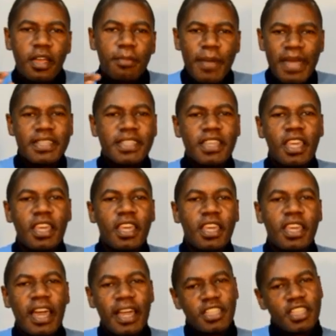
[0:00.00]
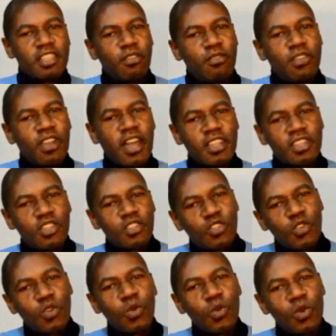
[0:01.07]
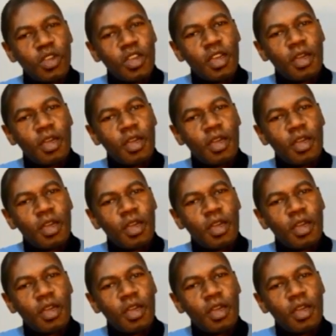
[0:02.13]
Messi catching a flight to